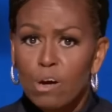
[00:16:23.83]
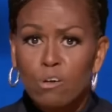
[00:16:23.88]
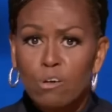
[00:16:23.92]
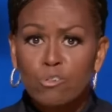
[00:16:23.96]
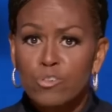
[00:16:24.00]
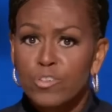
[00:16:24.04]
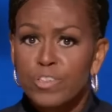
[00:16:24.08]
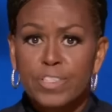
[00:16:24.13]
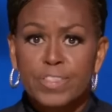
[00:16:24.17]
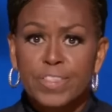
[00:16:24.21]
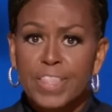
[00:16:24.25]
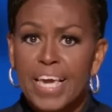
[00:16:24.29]

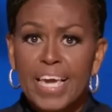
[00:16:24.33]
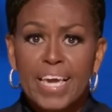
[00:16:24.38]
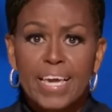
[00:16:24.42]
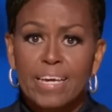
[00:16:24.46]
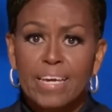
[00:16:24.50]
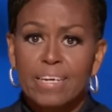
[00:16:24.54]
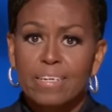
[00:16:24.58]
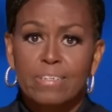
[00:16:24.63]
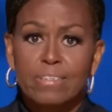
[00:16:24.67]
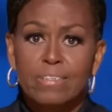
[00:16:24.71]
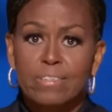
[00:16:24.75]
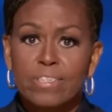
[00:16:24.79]
those
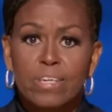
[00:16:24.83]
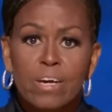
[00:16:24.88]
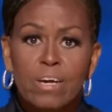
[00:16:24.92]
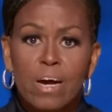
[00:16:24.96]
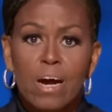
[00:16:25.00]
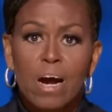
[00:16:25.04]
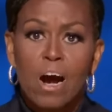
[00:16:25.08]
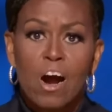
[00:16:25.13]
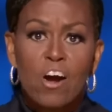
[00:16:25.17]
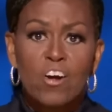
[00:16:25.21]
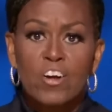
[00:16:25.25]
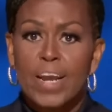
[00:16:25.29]
things
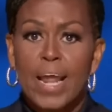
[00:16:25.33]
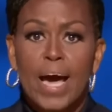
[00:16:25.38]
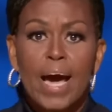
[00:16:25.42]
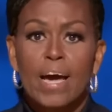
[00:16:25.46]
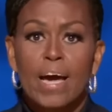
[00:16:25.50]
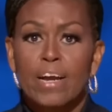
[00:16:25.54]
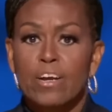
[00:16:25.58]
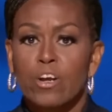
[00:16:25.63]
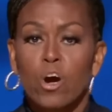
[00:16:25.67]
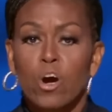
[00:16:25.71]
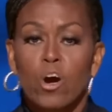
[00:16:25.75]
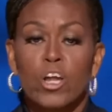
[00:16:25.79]
are
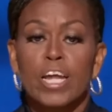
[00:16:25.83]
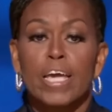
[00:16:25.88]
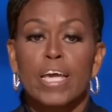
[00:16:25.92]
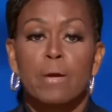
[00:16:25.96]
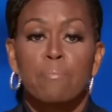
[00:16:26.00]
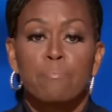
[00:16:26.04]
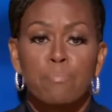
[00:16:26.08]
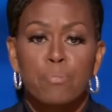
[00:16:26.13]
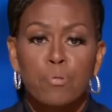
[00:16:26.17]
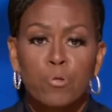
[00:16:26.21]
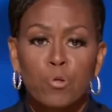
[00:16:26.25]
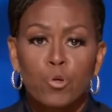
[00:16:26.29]
not going
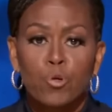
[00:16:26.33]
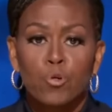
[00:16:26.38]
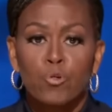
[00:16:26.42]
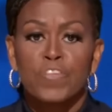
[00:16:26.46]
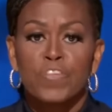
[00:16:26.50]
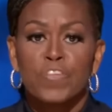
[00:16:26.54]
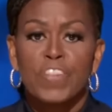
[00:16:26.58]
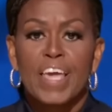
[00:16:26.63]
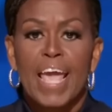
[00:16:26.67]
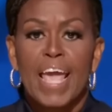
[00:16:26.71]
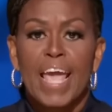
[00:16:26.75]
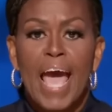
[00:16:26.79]
to
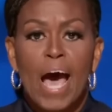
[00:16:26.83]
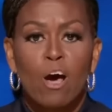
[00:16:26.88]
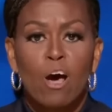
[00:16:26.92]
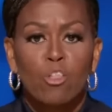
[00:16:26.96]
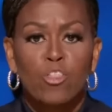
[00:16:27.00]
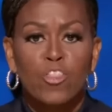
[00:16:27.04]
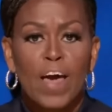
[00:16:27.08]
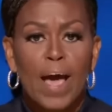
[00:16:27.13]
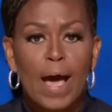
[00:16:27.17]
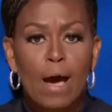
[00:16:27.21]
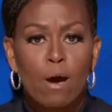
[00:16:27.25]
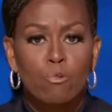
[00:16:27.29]
improve the
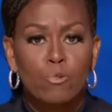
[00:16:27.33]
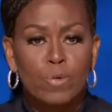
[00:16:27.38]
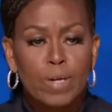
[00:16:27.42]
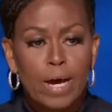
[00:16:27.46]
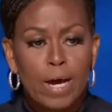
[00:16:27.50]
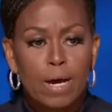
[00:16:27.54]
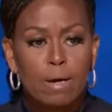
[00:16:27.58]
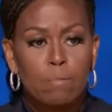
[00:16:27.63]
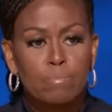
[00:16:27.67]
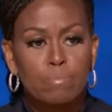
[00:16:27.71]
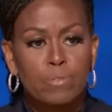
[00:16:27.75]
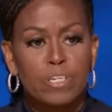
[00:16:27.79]
health
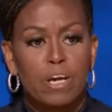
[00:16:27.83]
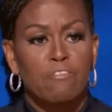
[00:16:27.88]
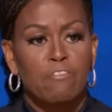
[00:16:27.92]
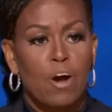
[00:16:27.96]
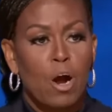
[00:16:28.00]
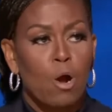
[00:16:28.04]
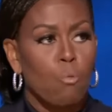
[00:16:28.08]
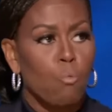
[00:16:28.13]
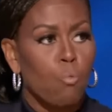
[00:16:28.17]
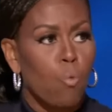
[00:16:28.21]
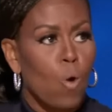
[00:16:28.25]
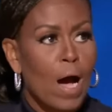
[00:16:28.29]
outcomes of
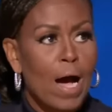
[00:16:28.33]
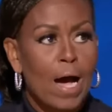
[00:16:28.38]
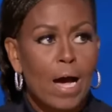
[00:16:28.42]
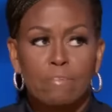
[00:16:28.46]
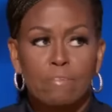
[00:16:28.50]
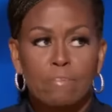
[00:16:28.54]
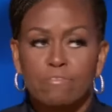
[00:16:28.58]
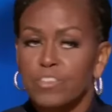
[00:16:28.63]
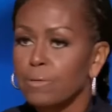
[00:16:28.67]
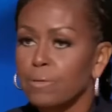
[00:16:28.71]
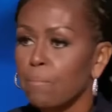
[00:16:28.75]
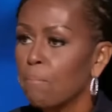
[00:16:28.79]
our
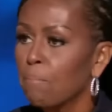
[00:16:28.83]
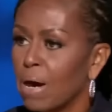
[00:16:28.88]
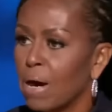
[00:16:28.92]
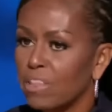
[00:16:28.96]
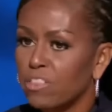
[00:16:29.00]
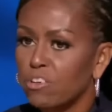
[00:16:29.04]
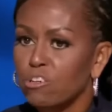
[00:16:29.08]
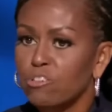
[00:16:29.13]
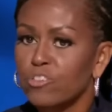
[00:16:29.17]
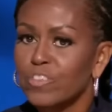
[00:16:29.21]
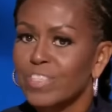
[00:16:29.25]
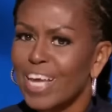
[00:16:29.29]
wives,
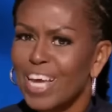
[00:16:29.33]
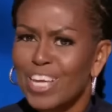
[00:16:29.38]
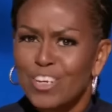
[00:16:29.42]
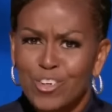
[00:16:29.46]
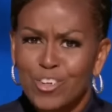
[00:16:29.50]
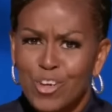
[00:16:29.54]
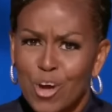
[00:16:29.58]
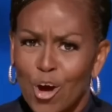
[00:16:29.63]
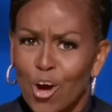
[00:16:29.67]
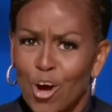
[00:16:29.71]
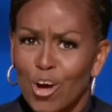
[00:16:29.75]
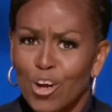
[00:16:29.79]
mothers,
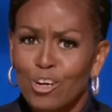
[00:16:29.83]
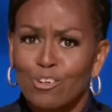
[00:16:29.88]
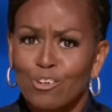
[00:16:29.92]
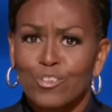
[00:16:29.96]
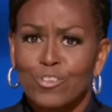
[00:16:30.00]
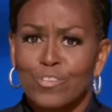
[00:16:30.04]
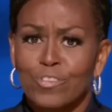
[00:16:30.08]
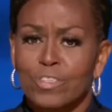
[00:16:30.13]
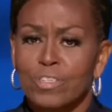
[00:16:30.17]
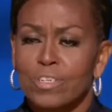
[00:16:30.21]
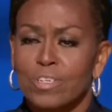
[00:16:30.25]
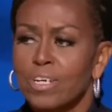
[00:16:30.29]
and
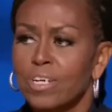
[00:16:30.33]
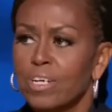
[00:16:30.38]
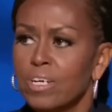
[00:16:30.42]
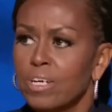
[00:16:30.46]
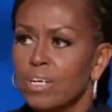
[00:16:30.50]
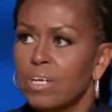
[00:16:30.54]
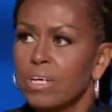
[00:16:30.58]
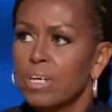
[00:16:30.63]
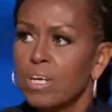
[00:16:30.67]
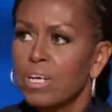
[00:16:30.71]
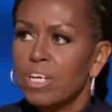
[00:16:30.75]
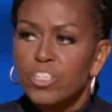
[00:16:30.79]
daughters.
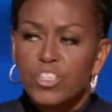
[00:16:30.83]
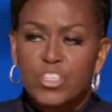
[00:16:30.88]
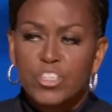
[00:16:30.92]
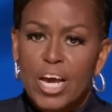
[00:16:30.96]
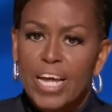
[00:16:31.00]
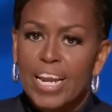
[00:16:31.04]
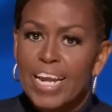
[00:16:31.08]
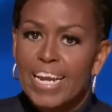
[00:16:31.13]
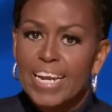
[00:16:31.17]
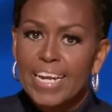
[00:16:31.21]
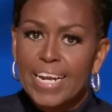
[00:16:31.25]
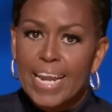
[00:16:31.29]

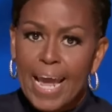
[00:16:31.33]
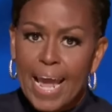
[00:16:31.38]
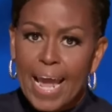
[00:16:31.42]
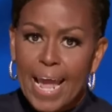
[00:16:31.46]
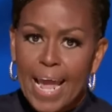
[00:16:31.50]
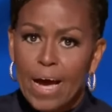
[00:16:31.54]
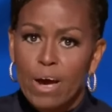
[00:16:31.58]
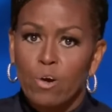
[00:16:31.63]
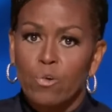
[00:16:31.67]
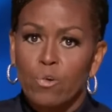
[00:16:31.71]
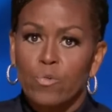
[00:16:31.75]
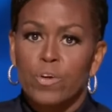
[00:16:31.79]
Shutting
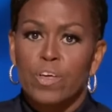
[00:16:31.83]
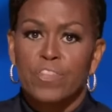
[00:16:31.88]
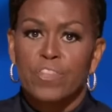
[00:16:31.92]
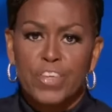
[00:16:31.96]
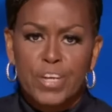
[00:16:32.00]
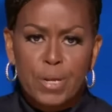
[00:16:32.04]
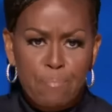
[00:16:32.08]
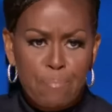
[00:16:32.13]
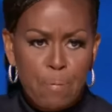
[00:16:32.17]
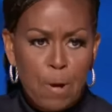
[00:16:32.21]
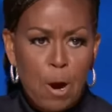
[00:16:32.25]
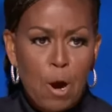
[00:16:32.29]
down
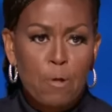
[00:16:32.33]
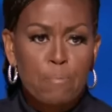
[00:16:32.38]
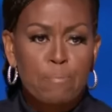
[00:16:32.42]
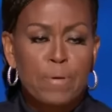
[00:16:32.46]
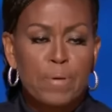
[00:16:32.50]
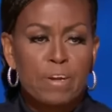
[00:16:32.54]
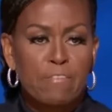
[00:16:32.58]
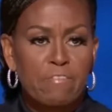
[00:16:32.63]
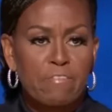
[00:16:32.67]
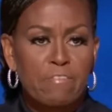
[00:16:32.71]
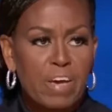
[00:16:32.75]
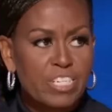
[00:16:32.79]
the
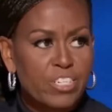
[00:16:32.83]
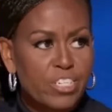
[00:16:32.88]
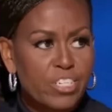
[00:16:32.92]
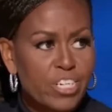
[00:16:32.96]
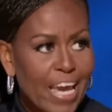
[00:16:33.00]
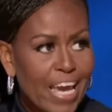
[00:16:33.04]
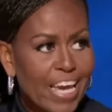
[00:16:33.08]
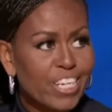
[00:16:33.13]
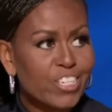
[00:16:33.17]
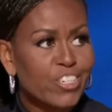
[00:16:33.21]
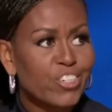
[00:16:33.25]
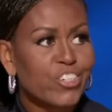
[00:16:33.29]
Department of
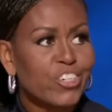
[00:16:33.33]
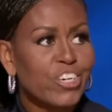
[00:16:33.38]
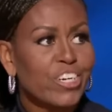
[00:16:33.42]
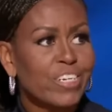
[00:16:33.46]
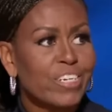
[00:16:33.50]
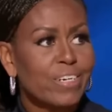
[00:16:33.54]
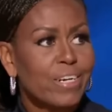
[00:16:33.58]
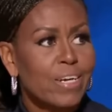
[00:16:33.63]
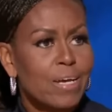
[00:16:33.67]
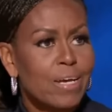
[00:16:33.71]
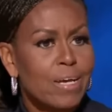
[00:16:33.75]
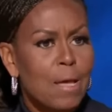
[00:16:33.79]

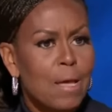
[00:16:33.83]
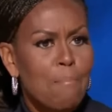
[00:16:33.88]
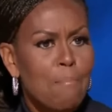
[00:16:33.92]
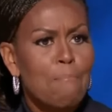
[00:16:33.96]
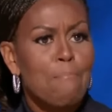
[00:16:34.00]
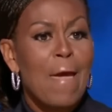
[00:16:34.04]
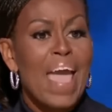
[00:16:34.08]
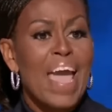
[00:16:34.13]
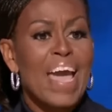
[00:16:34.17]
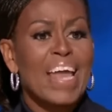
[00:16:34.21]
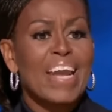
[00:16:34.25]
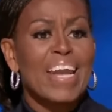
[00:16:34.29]
Education,
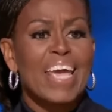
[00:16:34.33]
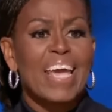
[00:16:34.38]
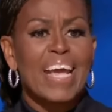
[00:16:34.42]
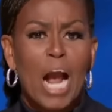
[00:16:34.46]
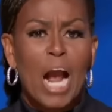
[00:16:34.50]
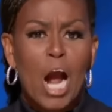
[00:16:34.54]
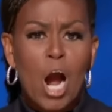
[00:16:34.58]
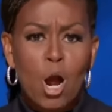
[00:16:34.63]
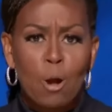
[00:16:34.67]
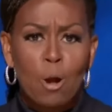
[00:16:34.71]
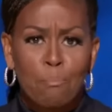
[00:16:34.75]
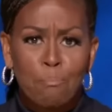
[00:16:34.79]

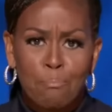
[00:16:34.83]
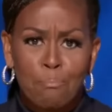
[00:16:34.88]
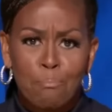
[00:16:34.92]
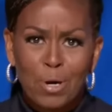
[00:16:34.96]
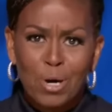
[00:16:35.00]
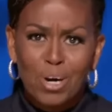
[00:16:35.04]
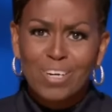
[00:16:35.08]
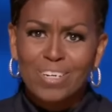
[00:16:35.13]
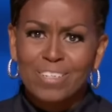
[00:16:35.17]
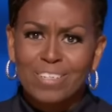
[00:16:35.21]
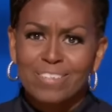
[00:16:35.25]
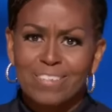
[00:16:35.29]
banning our
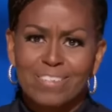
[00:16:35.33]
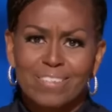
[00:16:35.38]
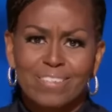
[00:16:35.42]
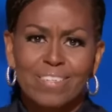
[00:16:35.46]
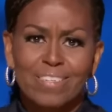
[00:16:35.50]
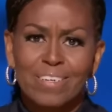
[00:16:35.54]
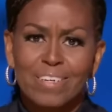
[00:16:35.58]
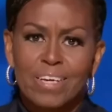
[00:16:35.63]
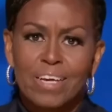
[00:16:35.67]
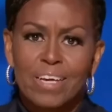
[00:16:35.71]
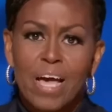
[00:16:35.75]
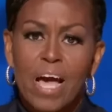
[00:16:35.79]

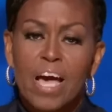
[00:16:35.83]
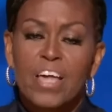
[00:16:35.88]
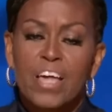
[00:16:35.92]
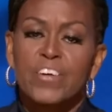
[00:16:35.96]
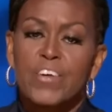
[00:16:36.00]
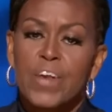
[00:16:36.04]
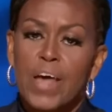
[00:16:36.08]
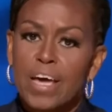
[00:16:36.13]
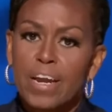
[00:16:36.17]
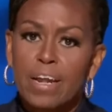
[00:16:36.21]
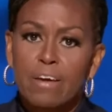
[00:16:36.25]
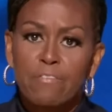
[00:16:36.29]
books,
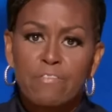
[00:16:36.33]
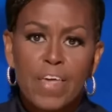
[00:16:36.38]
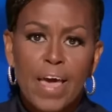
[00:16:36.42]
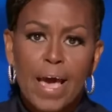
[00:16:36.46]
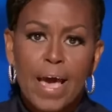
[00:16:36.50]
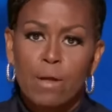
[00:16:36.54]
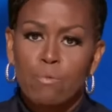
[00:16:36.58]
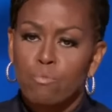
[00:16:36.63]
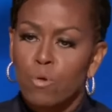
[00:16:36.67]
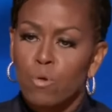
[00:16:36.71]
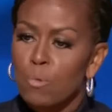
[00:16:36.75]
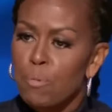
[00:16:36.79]
none of
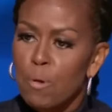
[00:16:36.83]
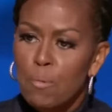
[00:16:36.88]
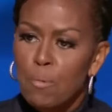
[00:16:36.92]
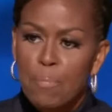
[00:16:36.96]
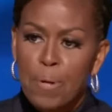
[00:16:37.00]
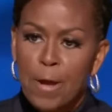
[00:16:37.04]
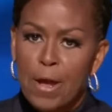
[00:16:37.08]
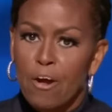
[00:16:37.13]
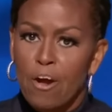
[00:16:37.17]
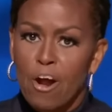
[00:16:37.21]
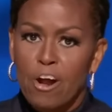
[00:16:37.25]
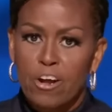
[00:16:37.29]
that will
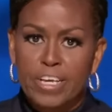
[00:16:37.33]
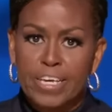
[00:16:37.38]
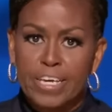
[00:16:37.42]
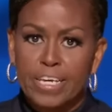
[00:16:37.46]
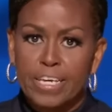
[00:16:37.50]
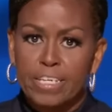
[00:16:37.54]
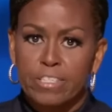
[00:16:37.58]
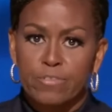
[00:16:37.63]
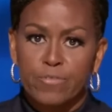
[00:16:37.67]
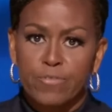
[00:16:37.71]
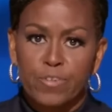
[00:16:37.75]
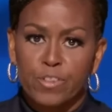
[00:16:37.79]
prepare our
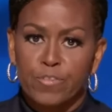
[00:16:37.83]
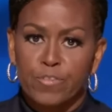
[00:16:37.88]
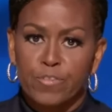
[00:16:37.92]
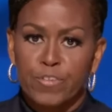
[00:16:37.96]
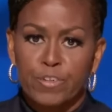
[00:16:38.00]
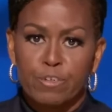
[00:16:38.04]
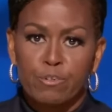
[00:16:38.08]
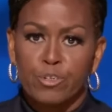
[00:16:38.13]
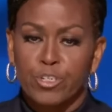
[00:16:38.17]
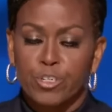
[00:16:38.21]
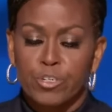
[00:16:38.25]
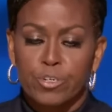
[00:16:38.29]
kids for the
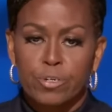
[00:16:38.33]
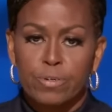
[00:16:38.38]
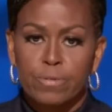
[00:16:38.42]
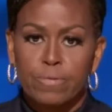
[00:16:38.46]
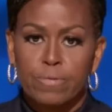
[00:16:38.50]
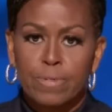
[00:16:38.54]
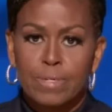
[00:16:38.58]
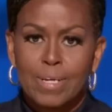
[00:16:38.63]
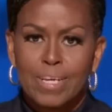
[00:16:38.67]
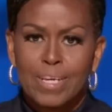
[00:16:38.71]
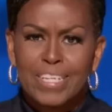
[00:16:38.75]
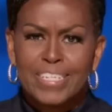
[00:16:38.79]
future.